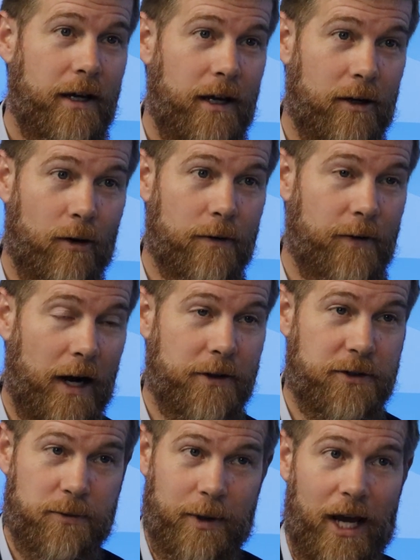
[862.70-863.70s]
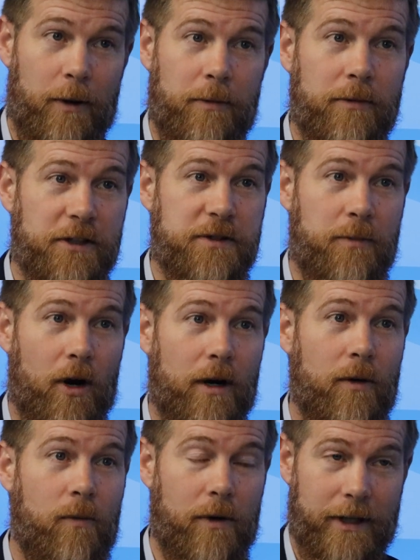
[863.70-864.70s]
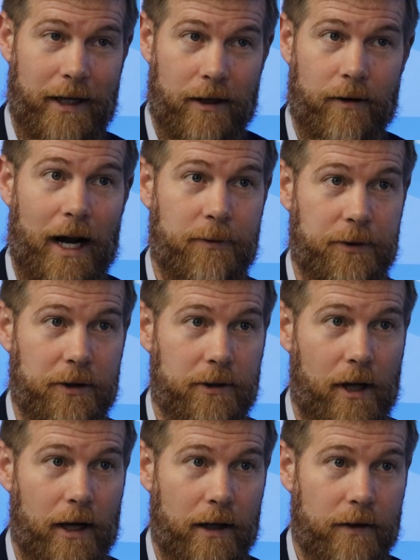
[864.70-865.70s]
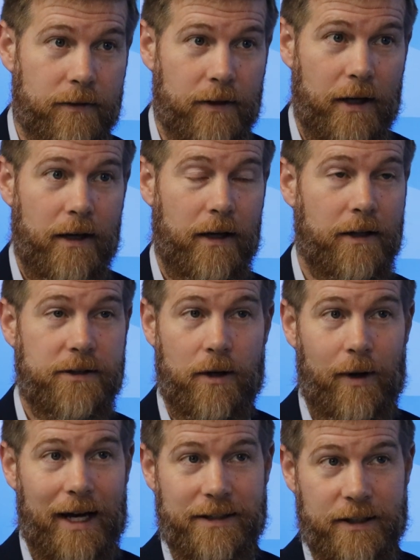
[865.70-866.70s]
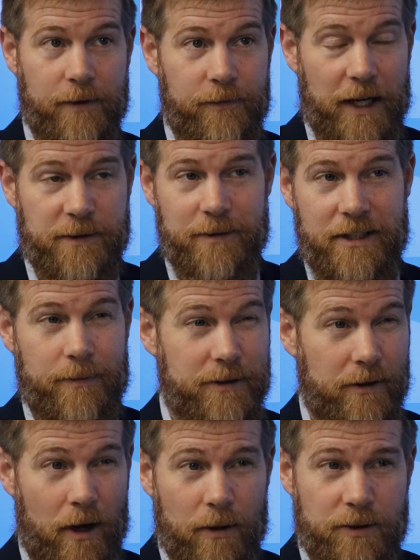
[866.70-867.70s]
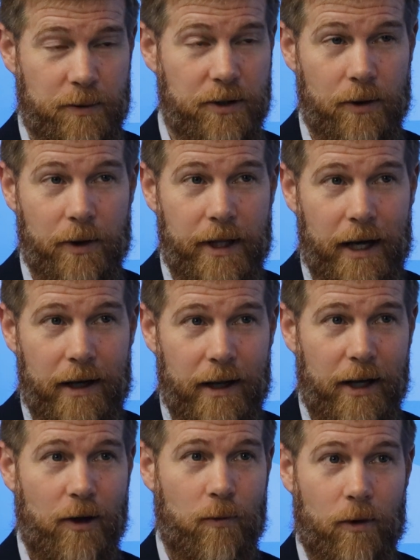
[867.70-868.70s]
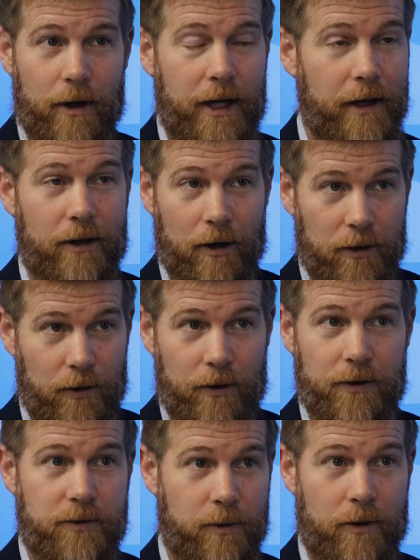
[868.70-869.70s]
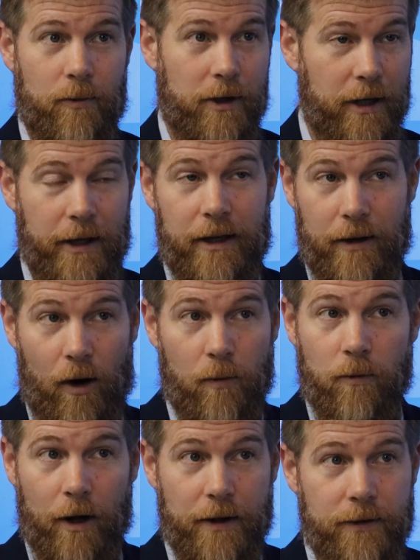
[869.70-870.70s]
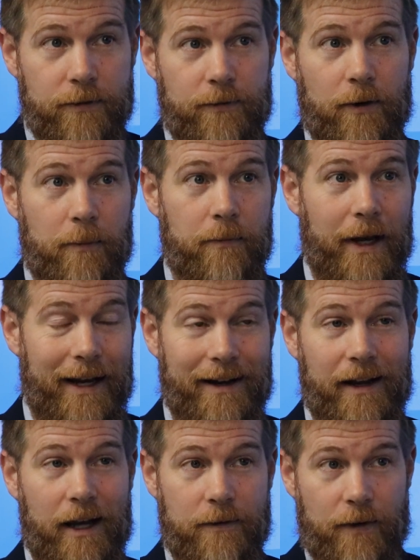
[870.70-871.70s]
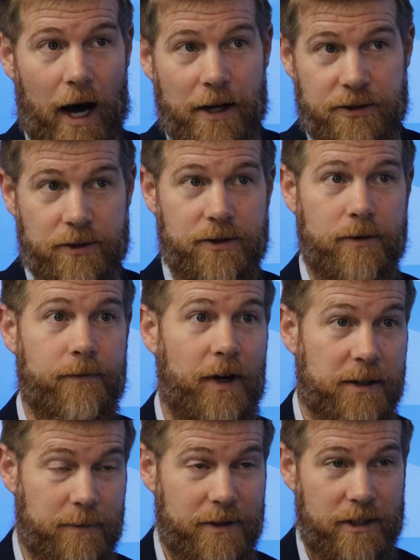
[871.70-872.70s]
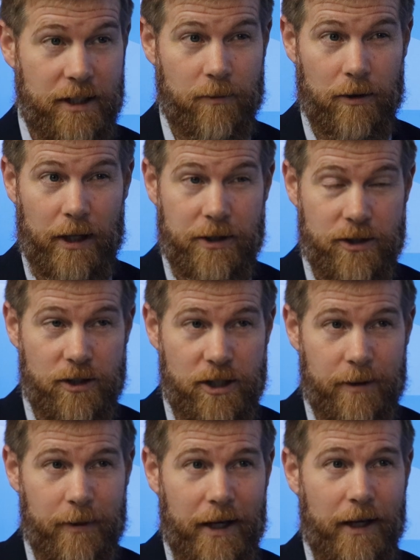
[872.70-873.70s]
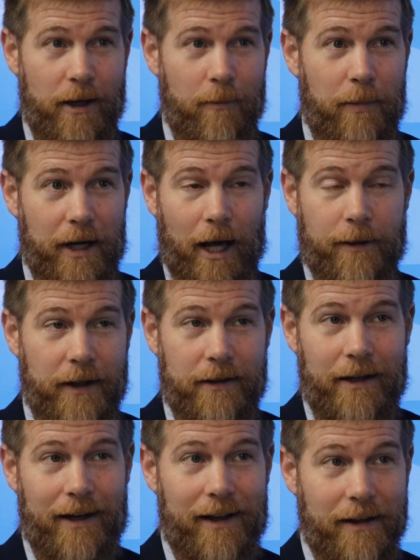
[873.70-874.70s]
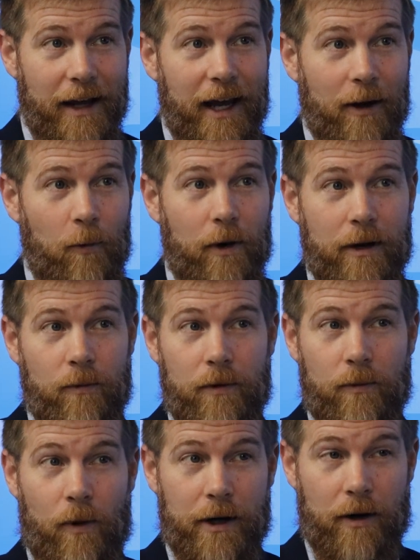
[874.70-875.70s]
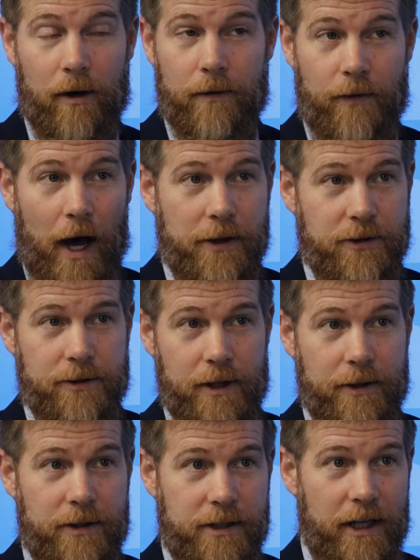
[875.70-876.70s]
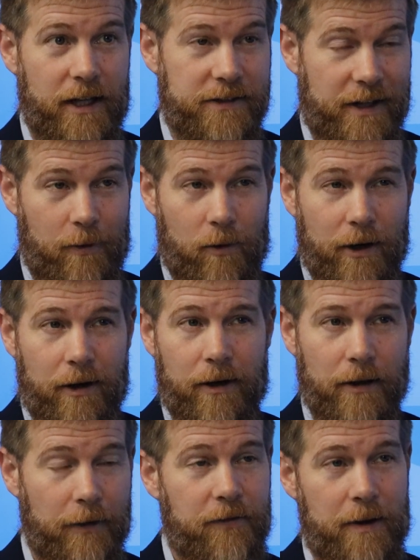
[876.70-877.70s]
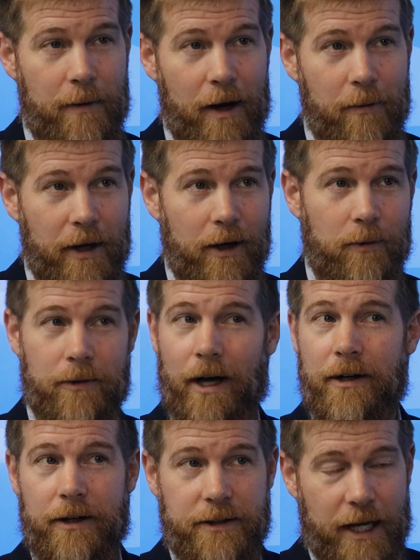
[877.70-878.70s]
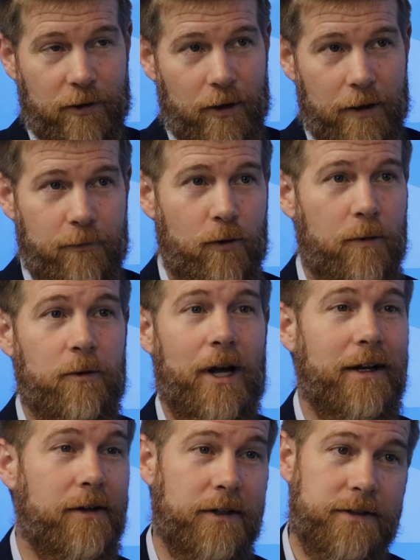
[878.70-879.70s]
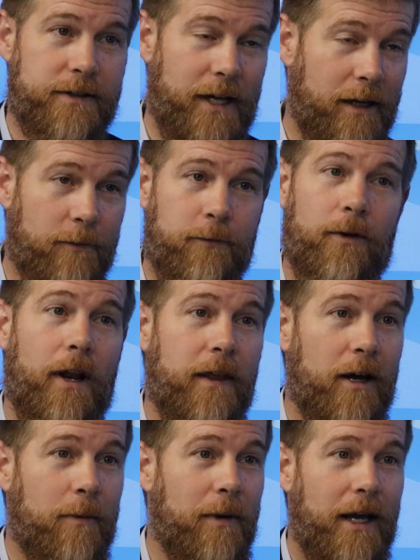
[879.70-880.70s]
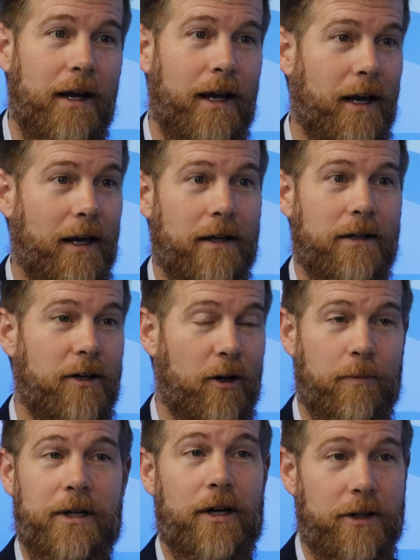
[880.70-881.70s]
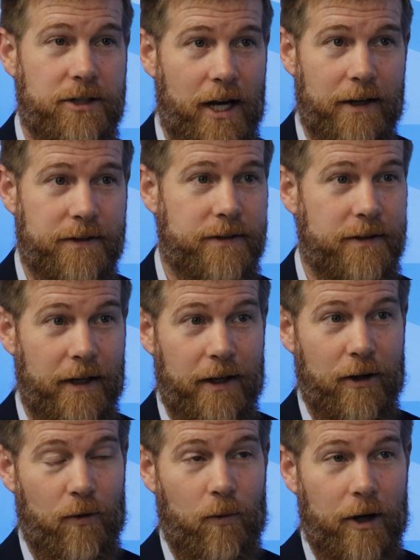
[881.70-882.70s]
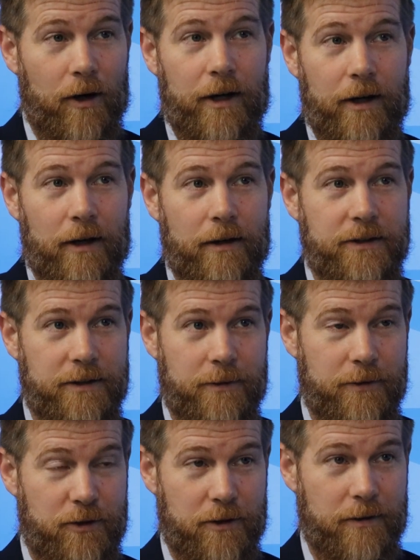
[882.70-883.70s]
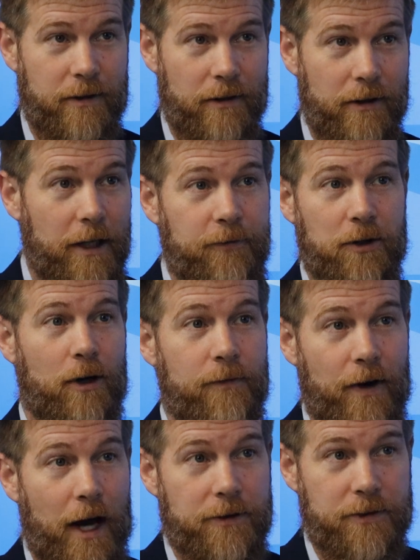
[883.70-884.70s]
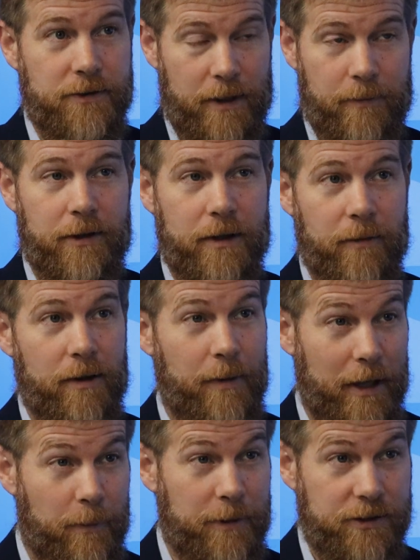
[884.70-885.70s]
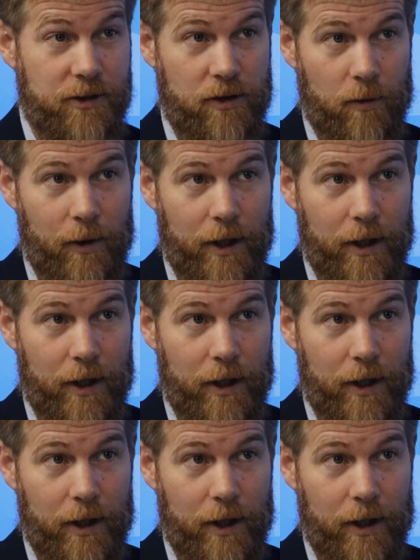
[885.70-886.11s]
and our advisors, we help them look smart when they interact with their clients. And so as an investment team, as long as we're doing that, we're hitting our goals. We're going to hit home runs from an advisor to investment team relationship. But I think at the end of the day, what we want our advisors to understand is that we're here to lift them up. We're not here to take credit for them. We're not here to stand in front of them and beat our chests. We are here to lift our advisors and put them in a better position to